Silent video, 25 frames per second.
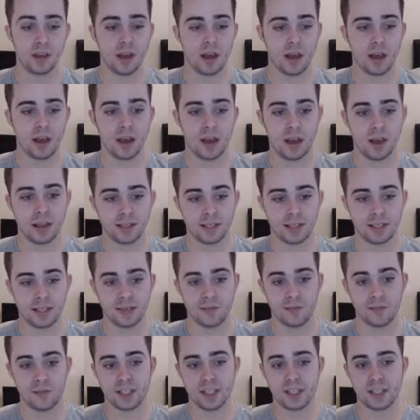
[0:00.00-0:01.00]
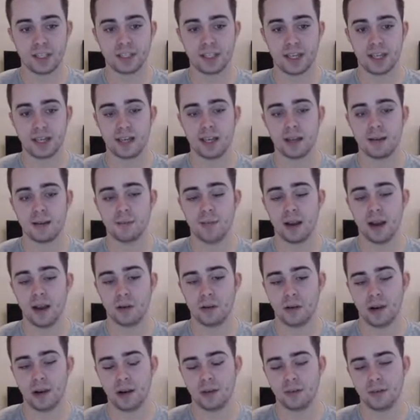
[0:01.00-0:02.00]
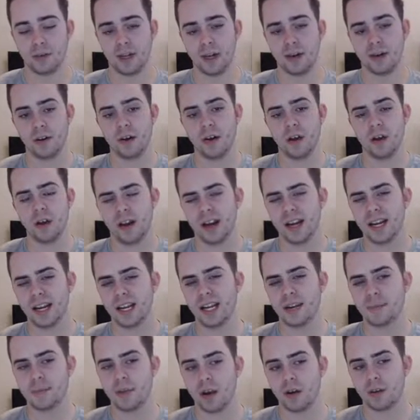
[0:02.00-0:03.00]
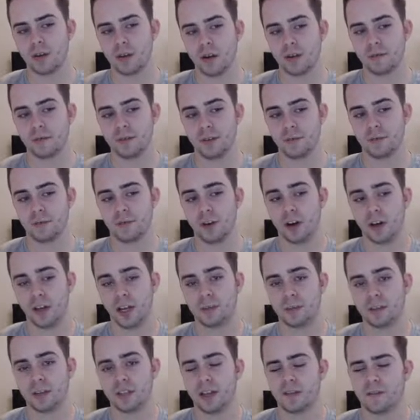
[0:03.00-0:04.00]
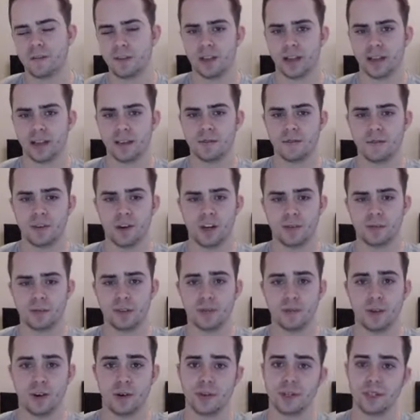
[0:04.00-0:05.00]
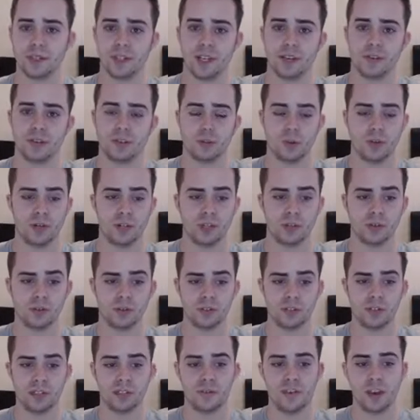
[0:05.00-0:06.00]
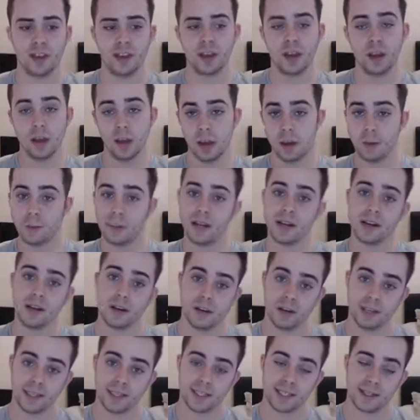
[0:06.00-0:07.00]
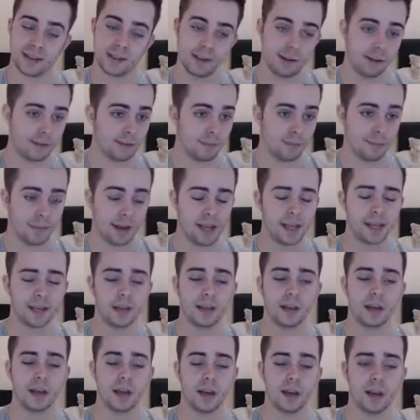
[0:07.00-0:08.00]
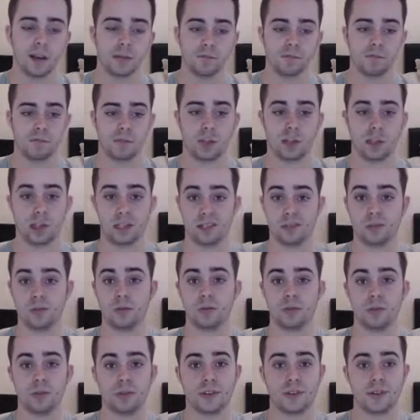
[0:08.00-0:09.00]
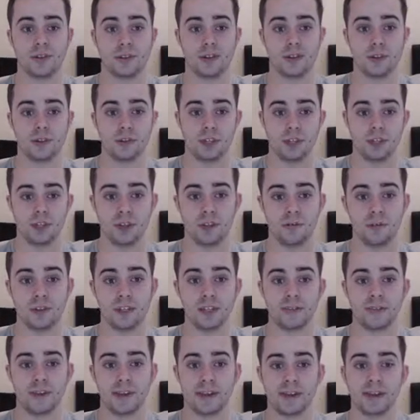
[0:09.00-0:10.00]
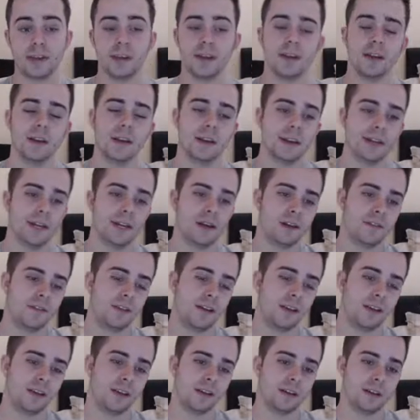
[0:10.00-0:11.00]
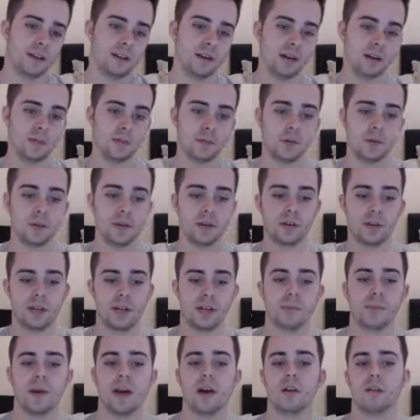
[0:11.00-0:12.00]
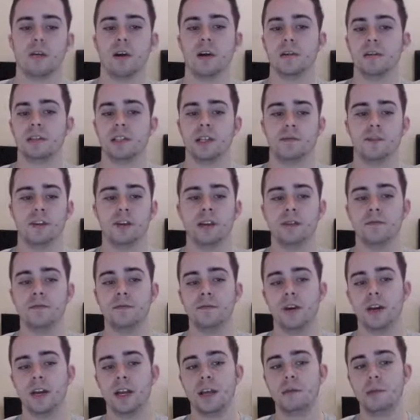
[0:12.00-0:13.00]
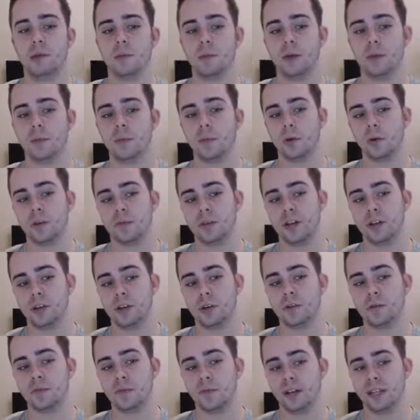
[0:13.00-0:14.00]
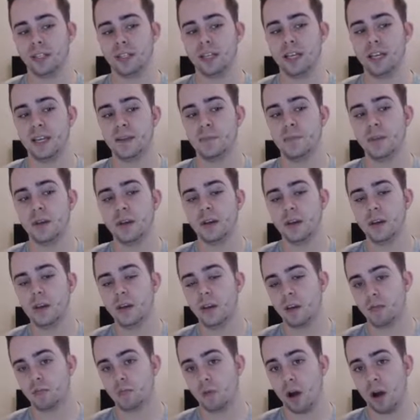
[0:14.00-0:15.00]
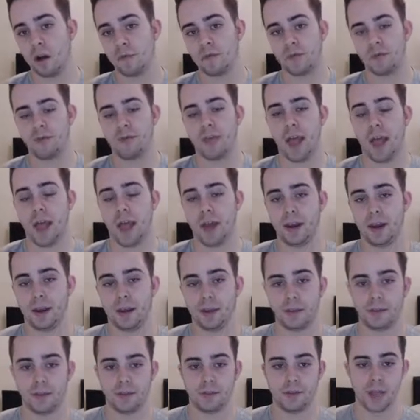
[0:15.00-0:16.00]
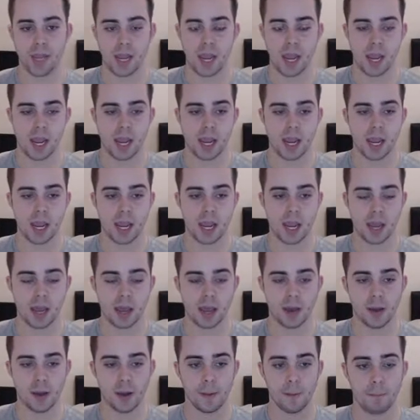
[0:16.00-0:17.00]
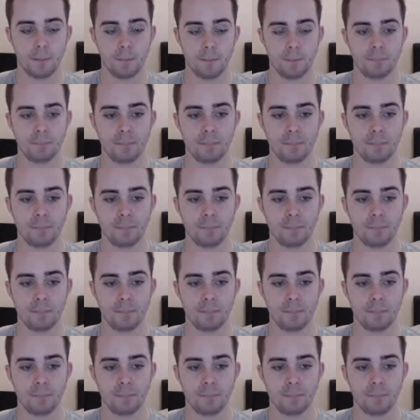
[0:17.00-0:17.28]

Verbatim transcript: Uh, the Synthesis and Hidden Power Ground. Now, I did Hidden Power Ground for the Infernape because I feel like Infernape's a very safe switching onto this thing, but in hindsight, looking back, um, is also a huge issue for this thing. Now, I think I've probably gone Hidden Power Ground because I think Infernape could be more of an issue for my team rather than the um,